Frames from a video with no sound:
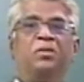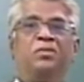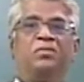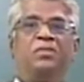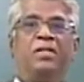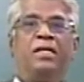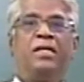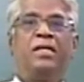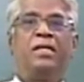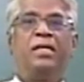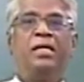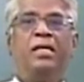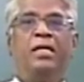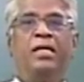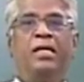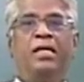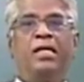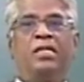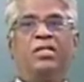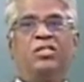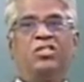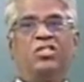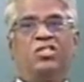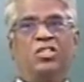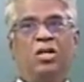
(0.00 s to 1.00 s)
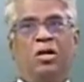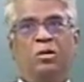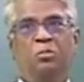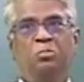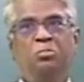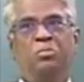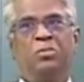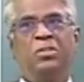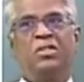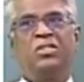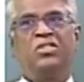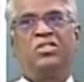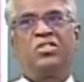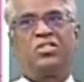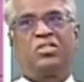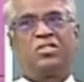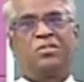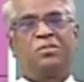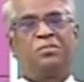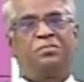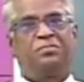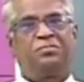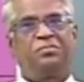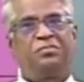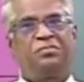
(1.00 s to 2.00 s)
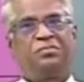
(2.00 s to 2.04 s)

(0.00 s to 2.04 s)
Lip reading: of the examples